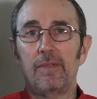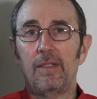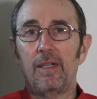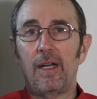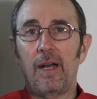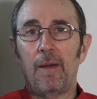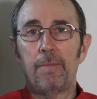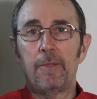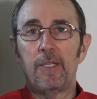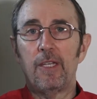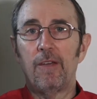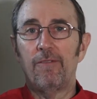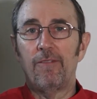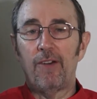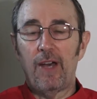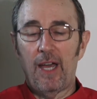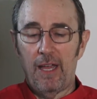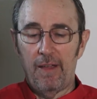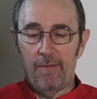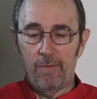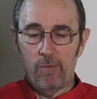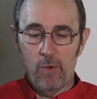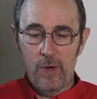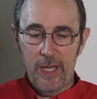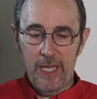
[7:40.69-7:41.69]
up to
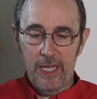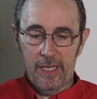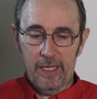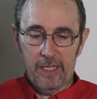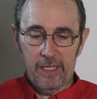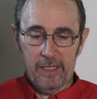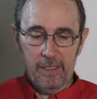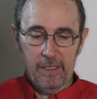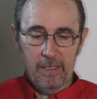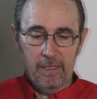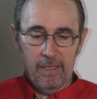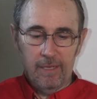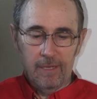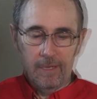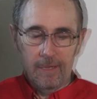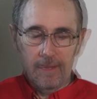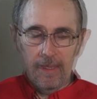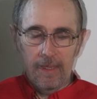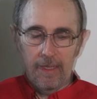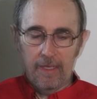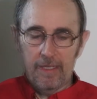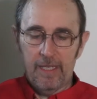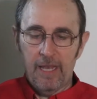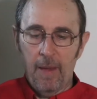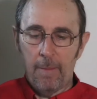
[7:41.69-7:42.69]
5 weeks.
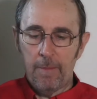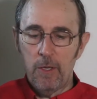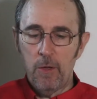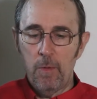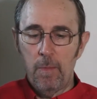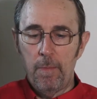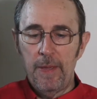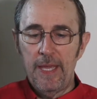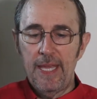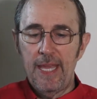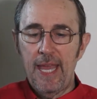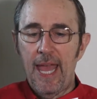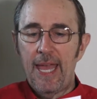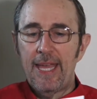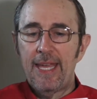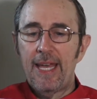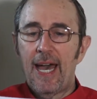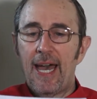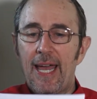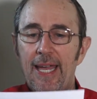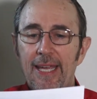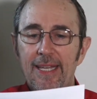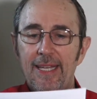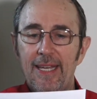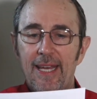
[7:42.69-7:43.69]

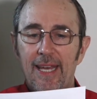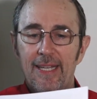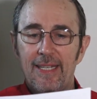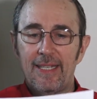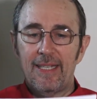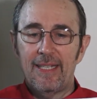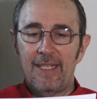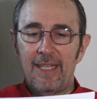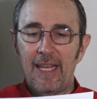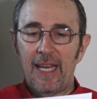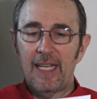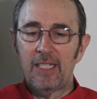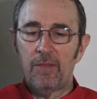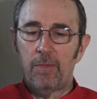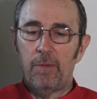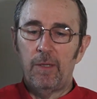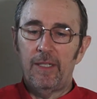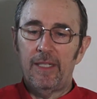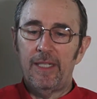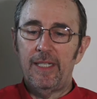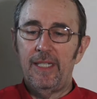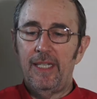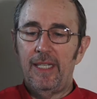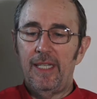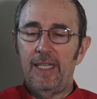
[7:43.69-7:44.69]
WBAI
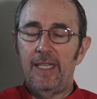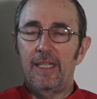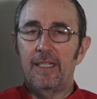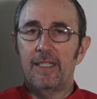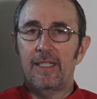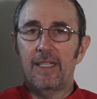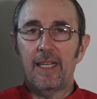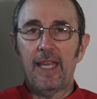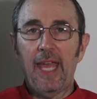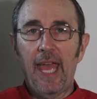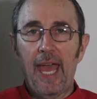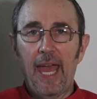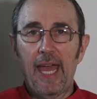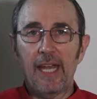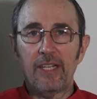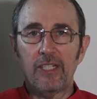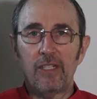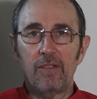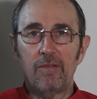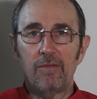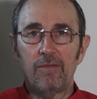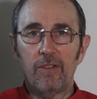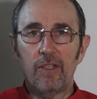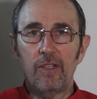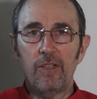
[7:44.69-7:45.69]
desperately needs a
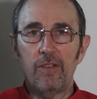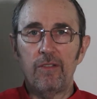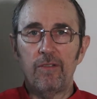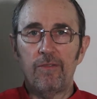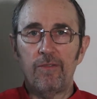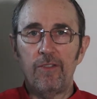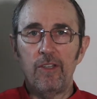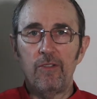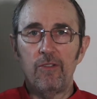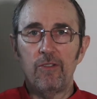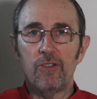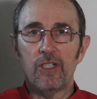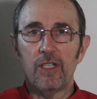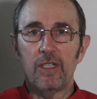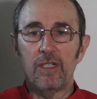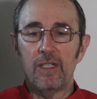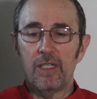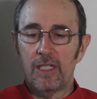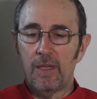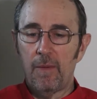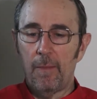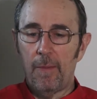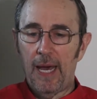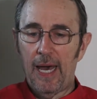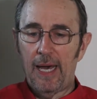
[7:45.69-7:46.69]
cash infusion
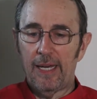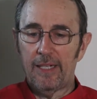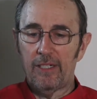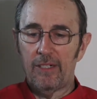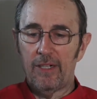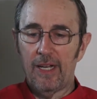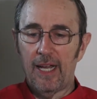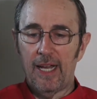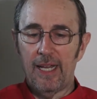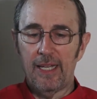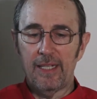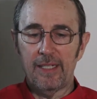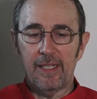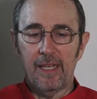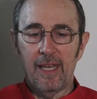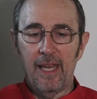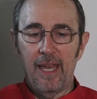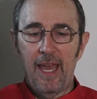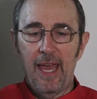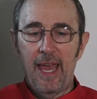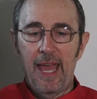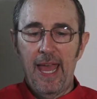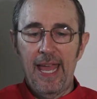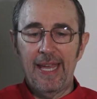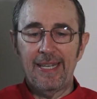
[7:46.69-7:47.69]
to modernize
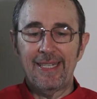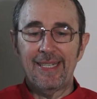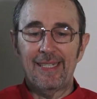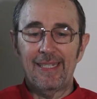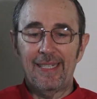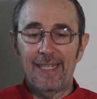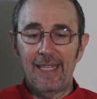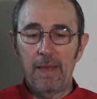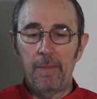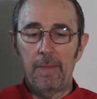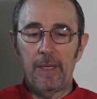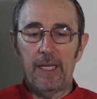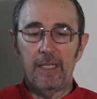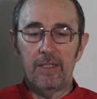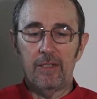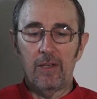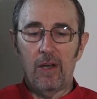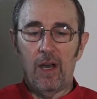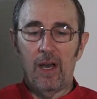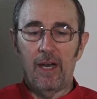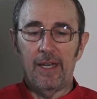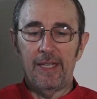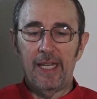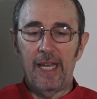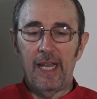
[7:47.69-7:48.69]
and to limit
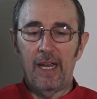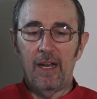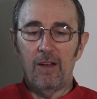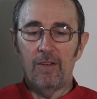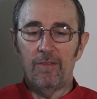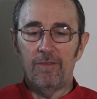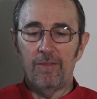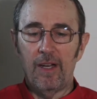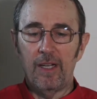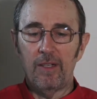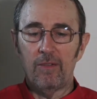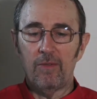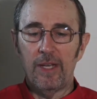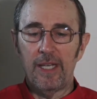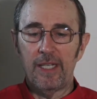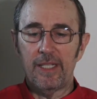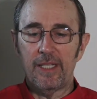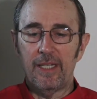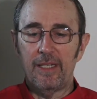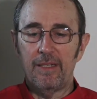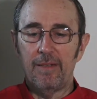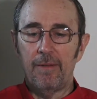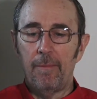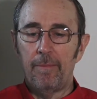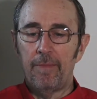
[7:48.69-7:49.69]
on-air
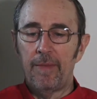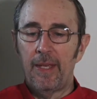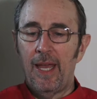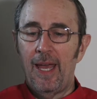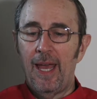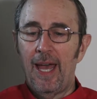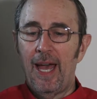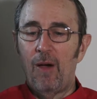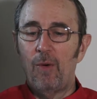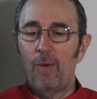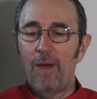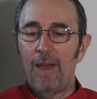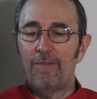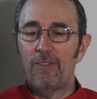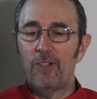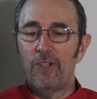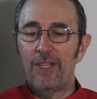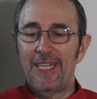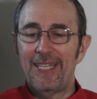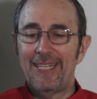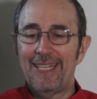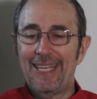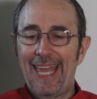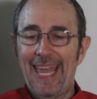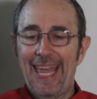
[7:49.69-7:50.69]
fundraising. However,
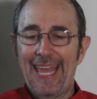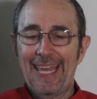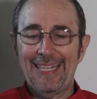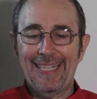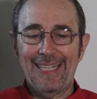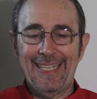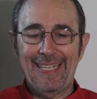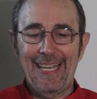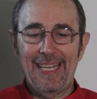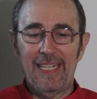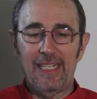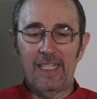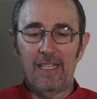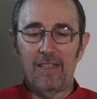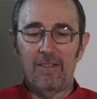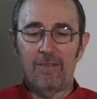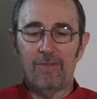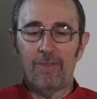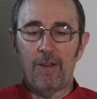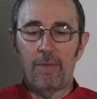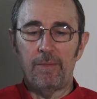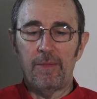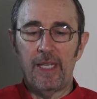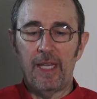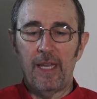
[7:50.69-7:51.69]
it can't get it
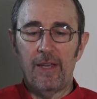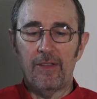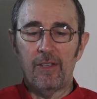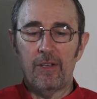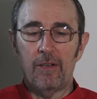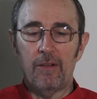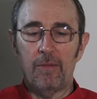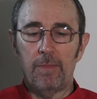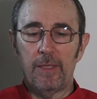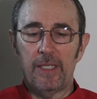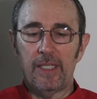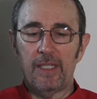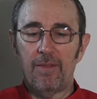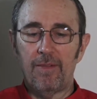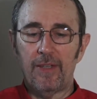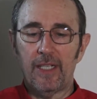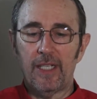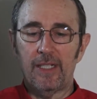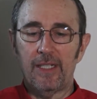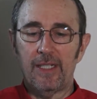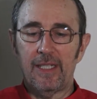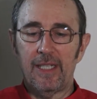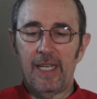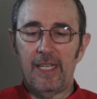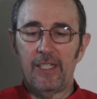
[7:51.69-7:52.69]
from the other
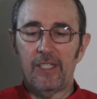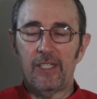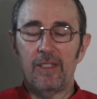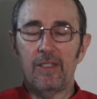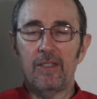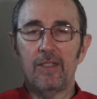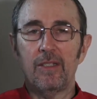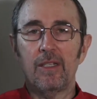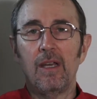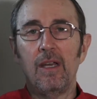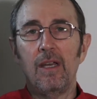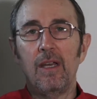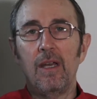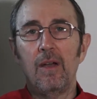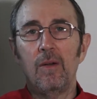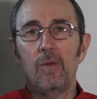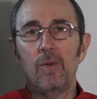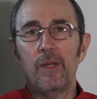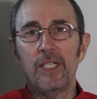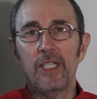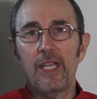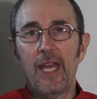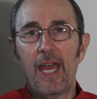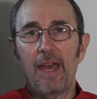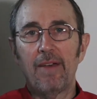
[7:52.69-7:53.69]
Pacifica stations,
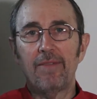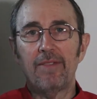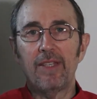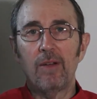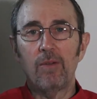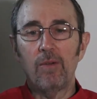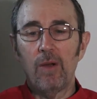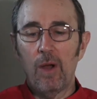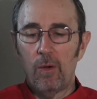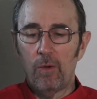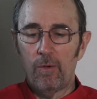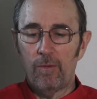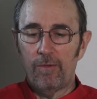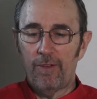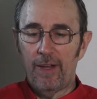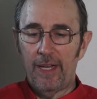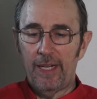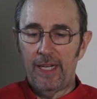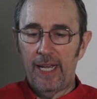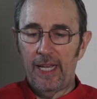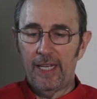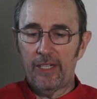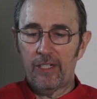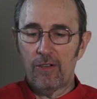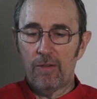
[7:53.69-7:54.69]
which have their own
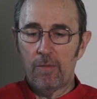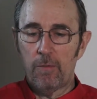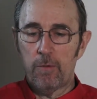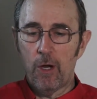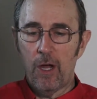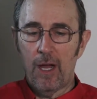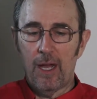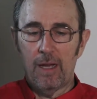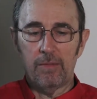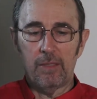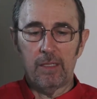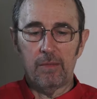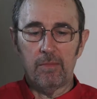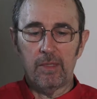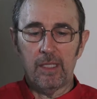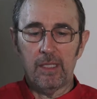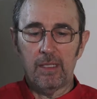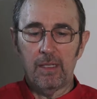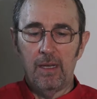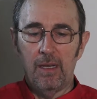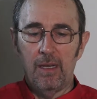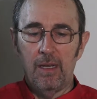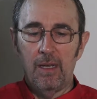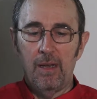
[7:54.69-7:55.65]
financial problems.